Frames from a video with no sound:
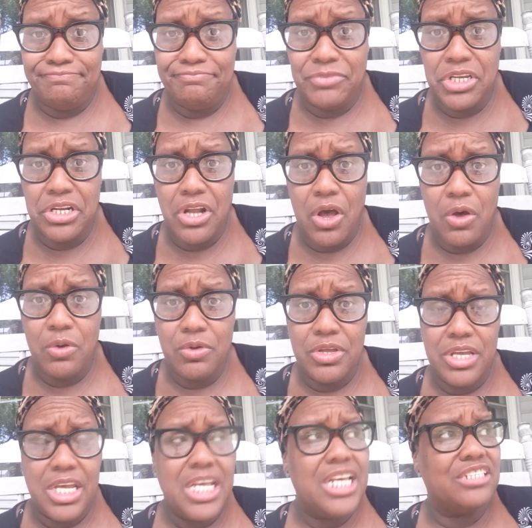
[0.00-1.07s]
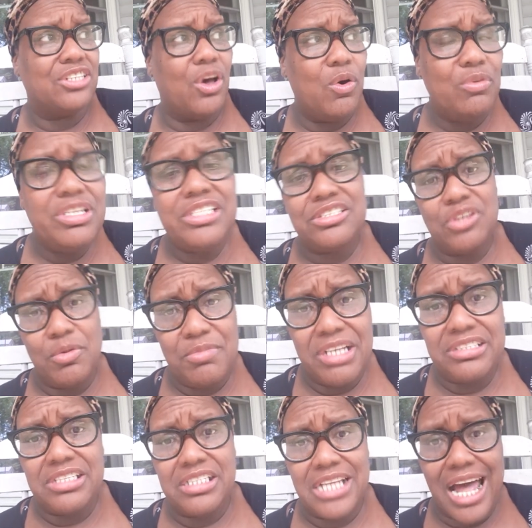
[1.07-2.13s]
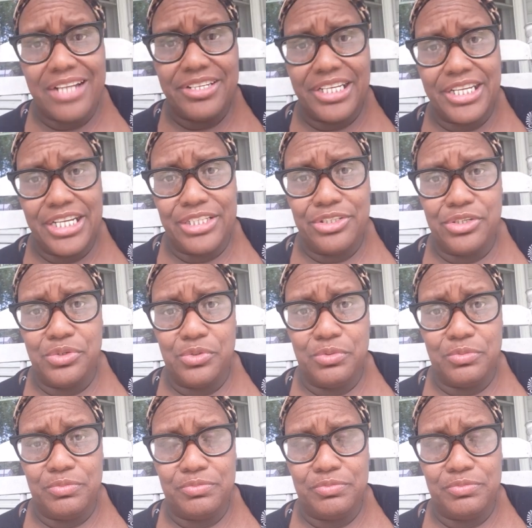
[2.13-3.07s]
You know, it's only so much the doctor can do.